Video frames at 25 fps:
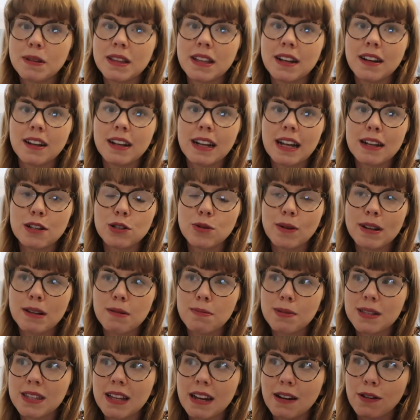but then I get
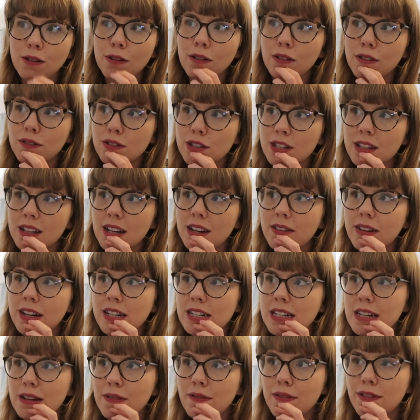20% off, so they're
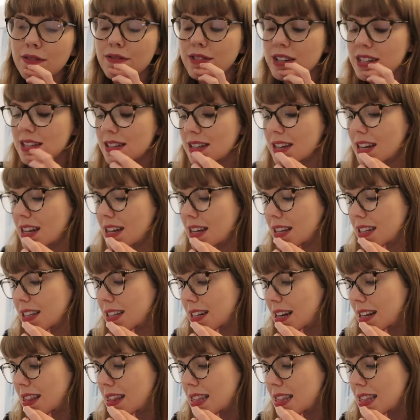actually £56.